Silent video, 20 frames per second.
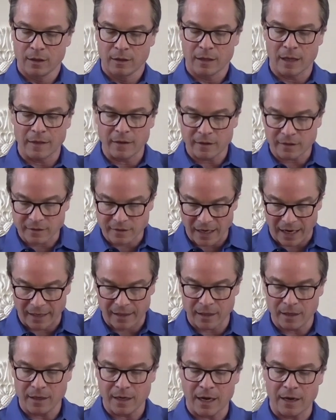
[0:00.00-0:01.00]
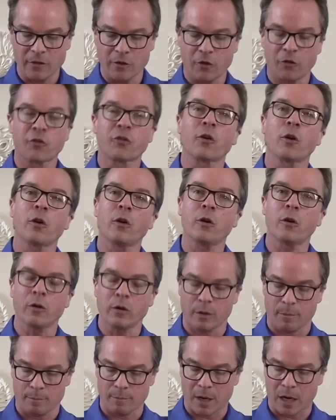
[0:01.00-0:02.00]
Then the second and the
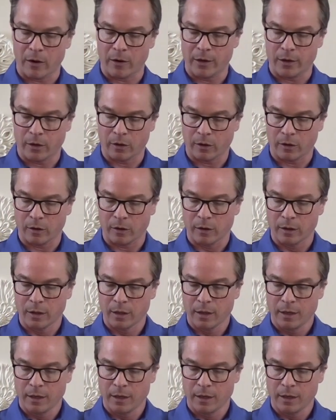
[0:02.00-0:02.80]
third married her.